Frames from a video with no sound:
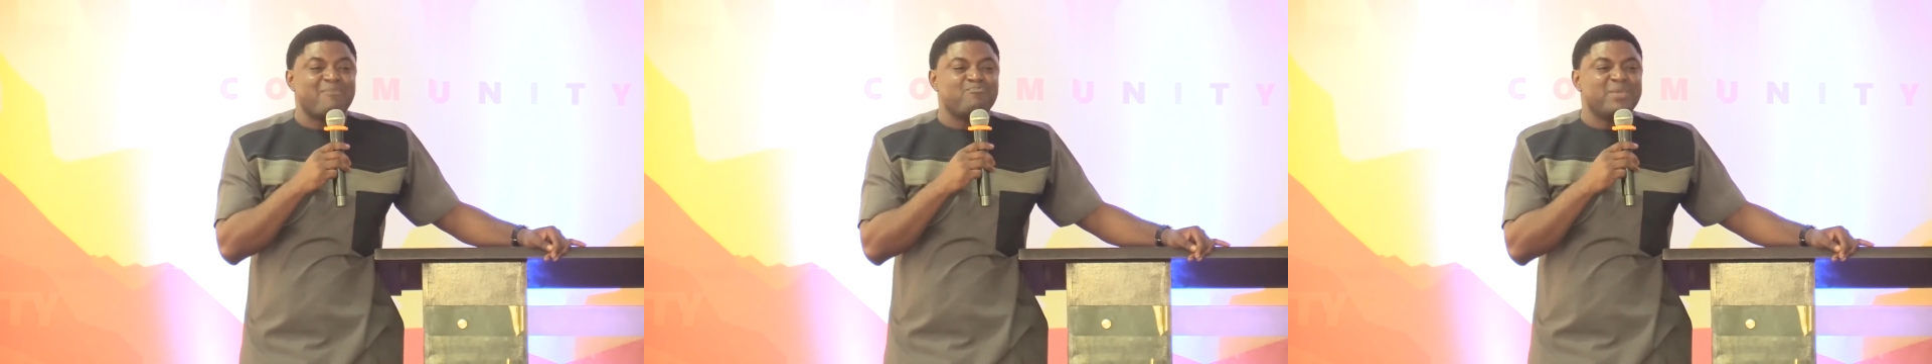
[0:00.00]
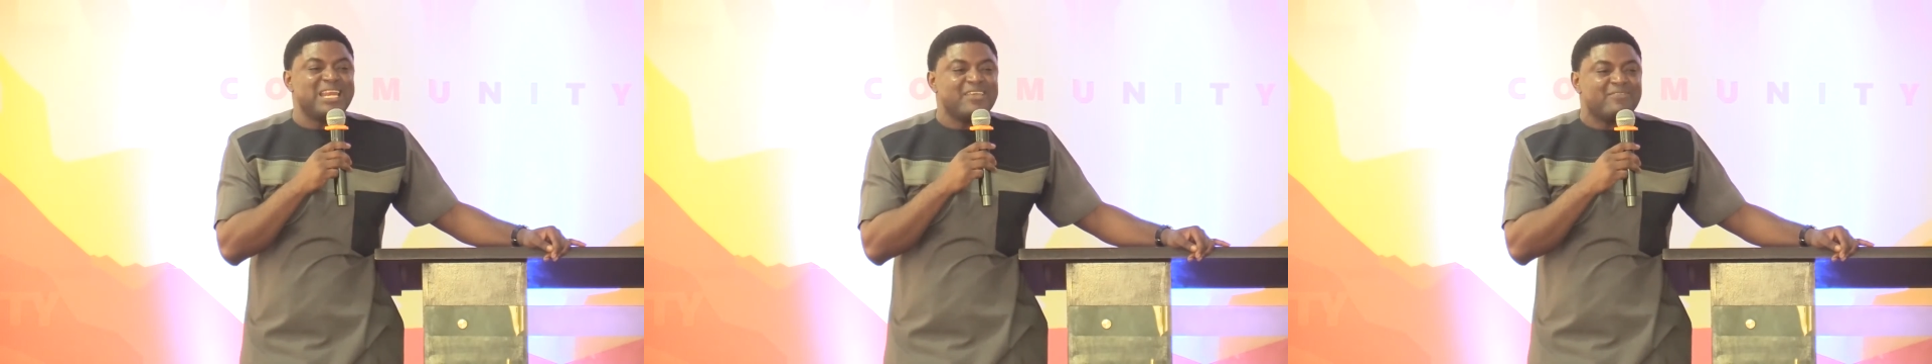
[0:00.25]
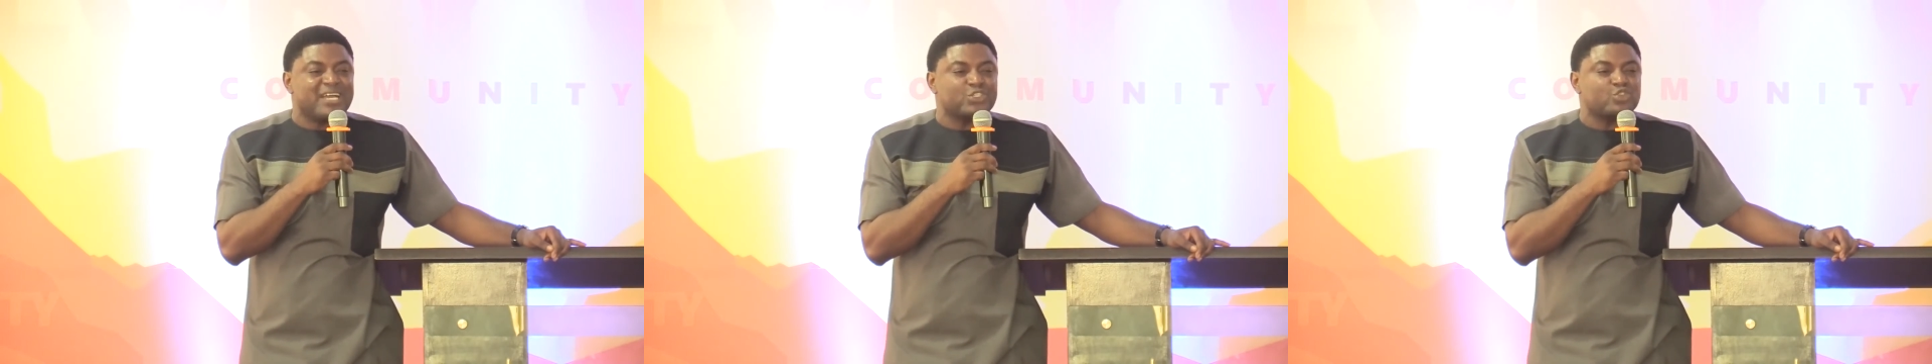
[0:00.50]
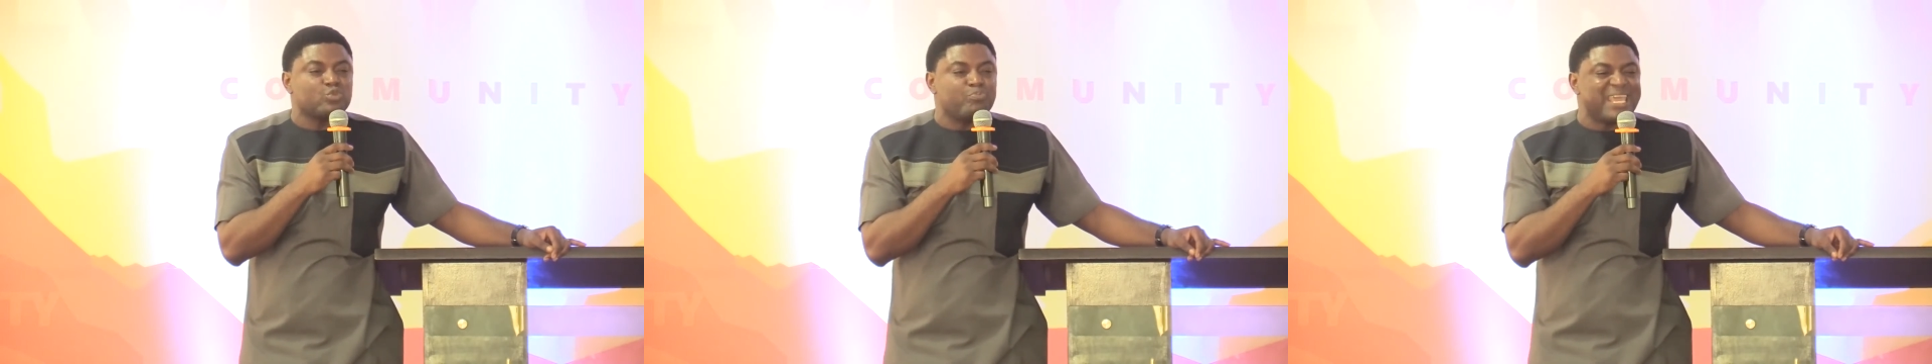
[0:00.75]
A believer
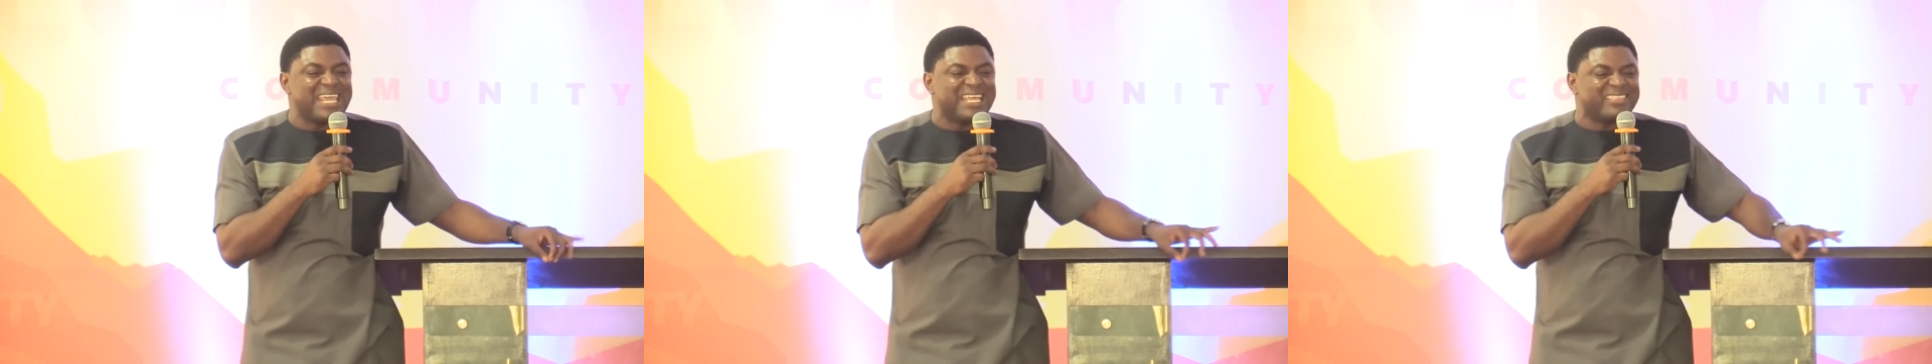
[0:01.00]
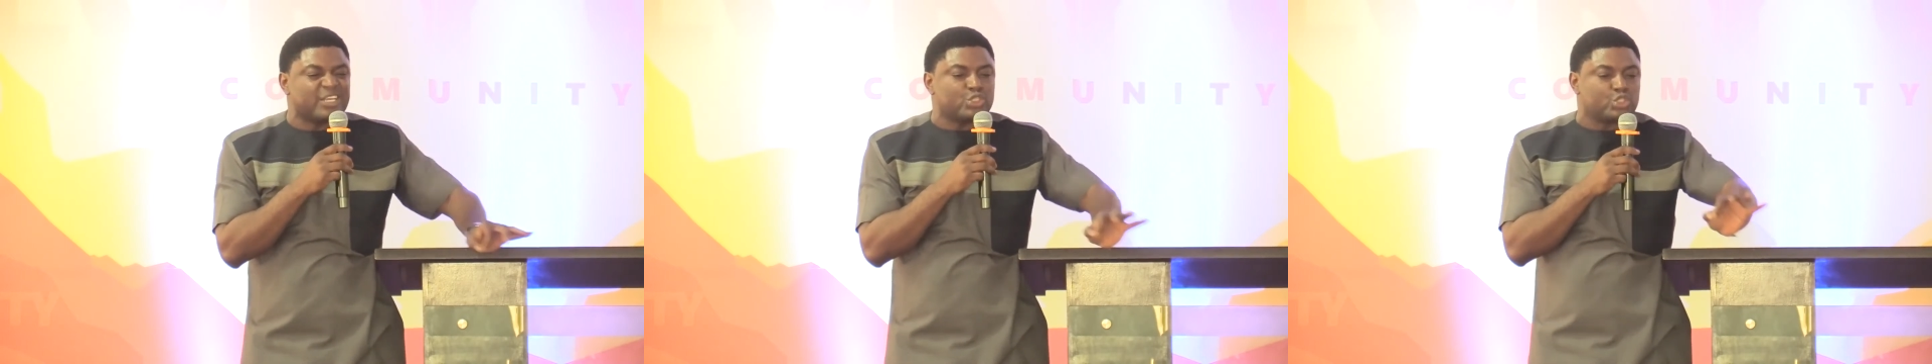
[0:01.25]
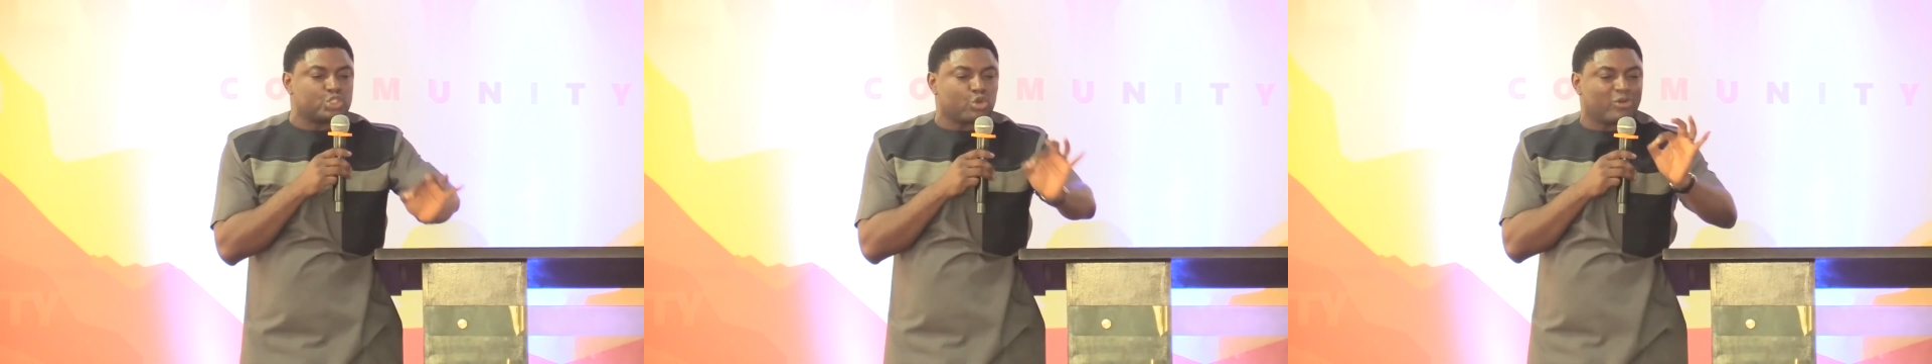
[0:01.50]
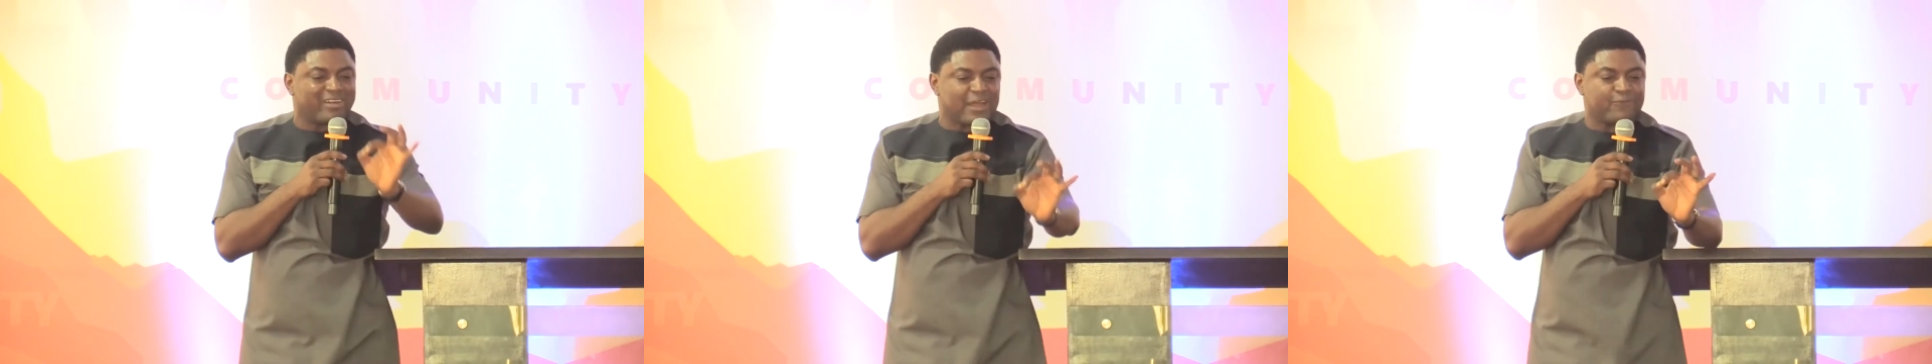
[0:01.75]
should be in the
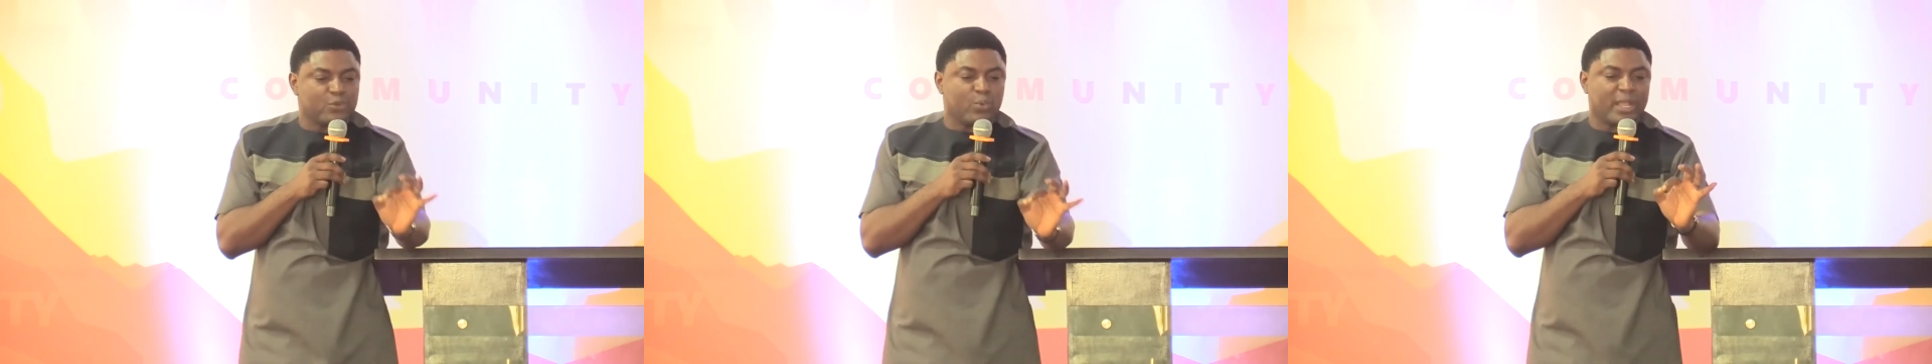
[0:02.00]
geography